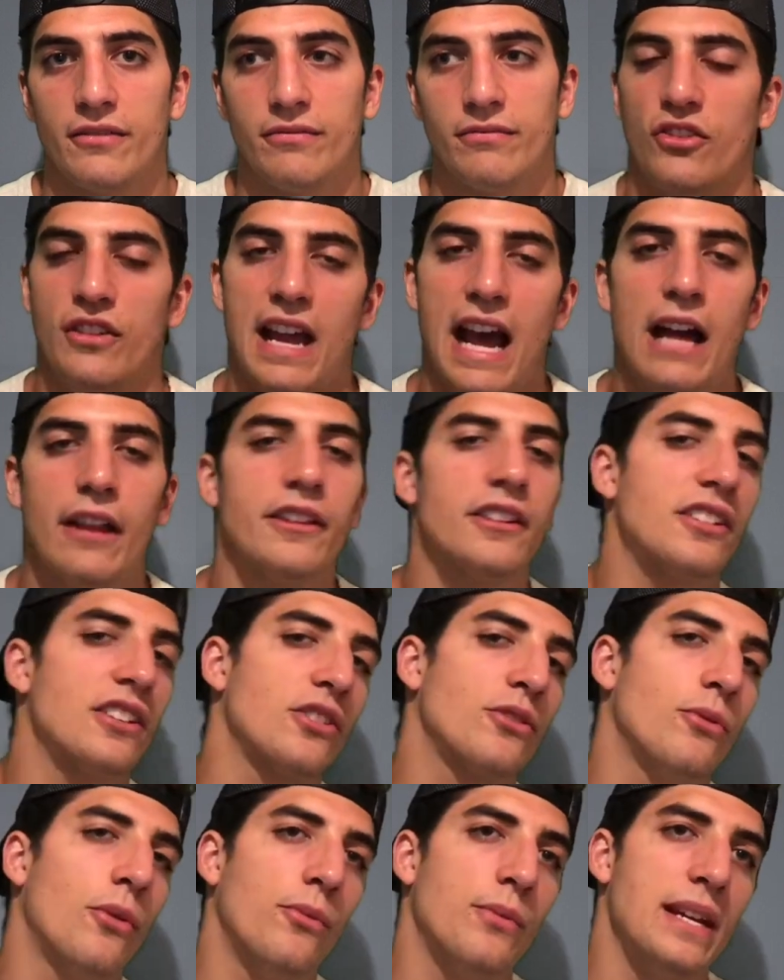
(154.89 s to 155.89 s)
So now this
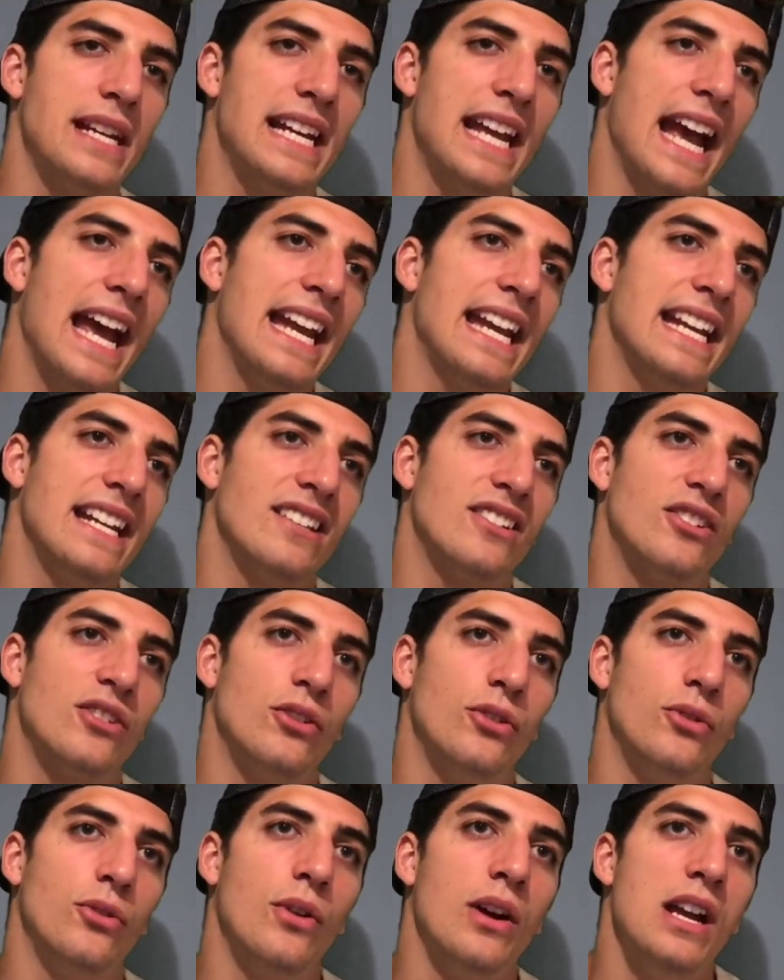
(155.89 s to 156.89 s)
is when we get
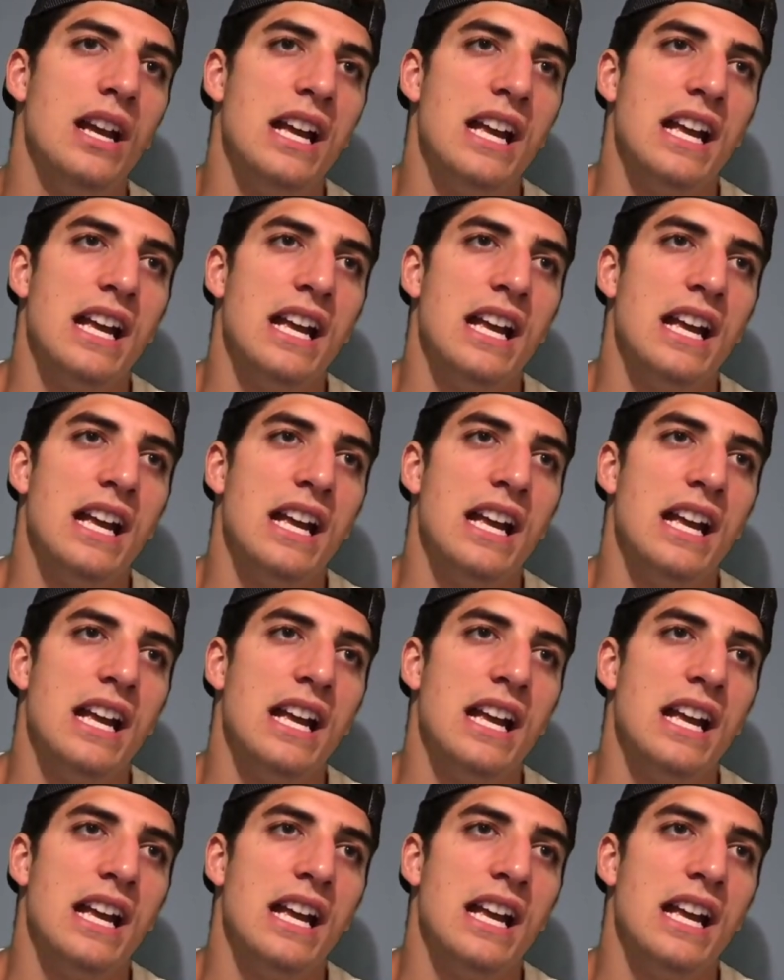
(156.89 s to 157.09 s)
into